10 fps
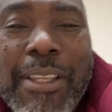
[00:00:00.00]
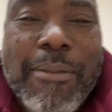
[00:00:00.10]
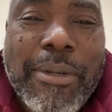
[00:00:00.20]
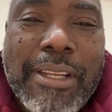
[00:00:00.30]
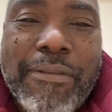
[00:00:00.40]

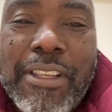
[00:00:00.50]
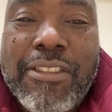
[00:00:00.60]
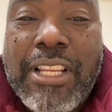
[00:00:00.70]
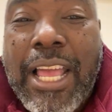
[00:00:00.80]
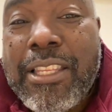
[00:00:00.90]
But
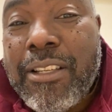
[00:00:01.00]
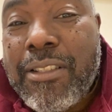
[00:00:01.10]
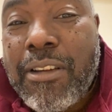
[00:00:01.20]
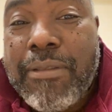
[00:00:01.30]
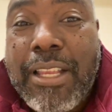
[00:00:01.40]
eventually I look
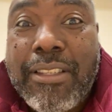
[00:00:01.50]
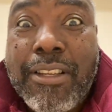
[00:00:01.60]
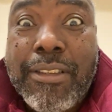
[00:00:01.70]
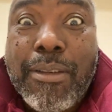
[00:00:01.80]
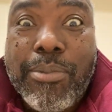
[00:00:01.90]
over and I see
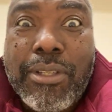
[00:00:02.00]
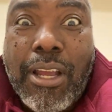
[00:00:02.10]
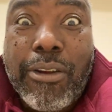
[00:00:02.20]
her nipples are